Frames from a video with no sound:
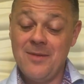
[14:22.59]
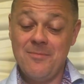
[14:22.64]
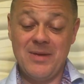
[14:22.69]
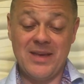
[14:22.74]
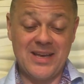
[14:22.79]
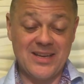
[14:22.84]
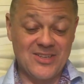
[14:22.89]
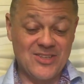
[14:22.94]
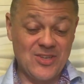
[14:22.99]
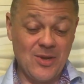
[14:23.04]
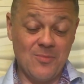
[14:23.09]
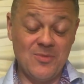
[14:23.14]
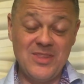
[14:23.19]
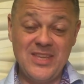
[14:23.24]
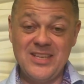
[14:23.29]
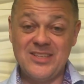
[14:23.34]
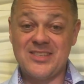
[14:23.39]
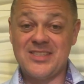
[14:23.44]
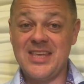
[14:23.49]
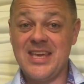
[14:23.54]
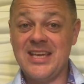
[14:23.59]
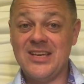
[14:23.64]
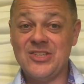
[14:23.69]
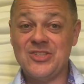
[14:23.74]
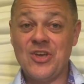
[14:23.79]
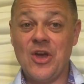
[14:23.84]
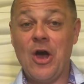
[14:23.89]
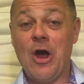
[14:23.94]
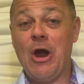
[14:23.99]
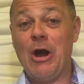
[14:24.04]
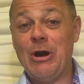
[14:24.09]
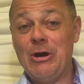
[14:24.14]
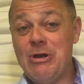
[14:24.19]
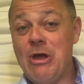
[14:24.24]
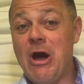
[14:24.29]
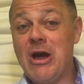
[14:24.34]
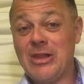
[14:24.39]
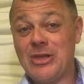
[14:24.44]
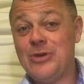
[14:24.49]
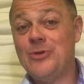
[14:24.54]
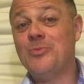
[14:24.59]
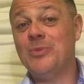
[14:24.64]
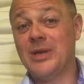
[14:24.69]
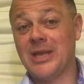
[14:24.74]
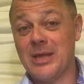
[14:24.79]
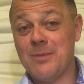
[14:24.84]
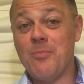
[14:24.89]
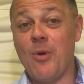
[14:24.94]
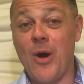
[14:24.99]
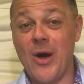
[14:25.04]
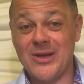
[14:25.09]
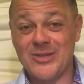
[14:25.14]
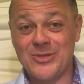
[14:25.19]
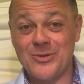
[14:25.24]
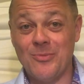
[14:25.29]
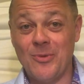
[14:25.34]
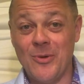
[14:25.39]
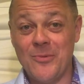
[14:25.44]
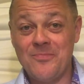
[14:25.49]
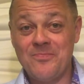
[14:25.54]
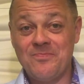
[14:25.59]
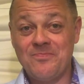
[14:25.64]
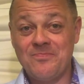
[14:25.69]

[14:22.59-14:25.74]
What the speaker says: because some of these things are not humanly possible.